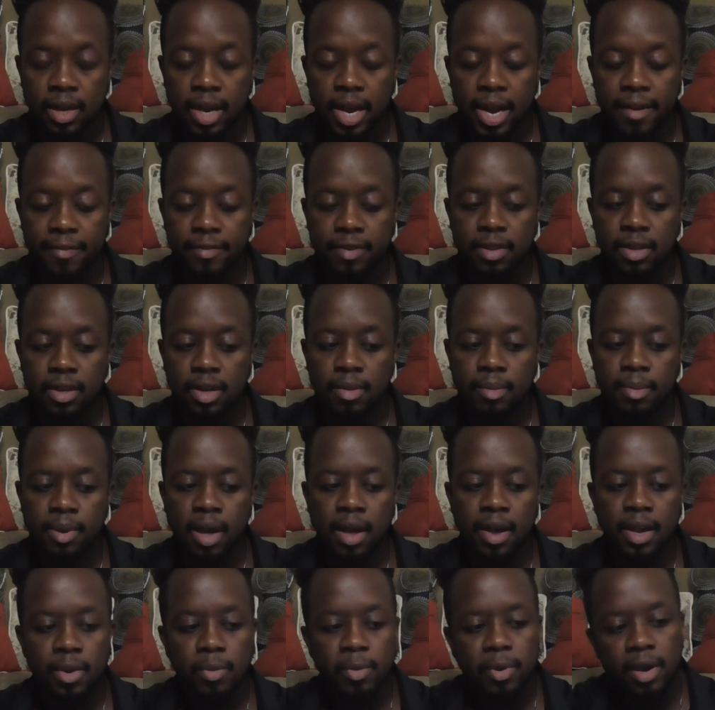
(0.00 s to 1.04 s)
After the
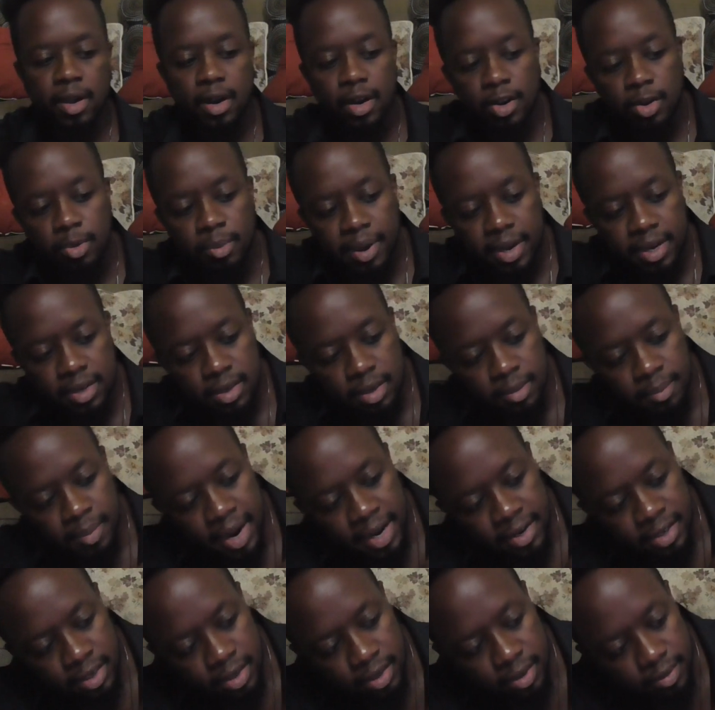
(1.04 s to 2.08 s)
Kybalion, we're going to do Basic
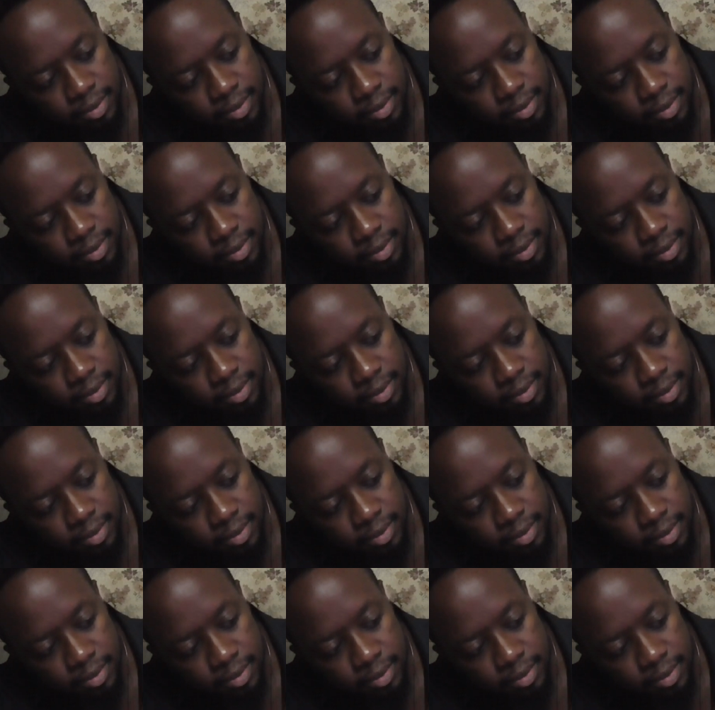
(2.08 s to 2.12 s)
Magic,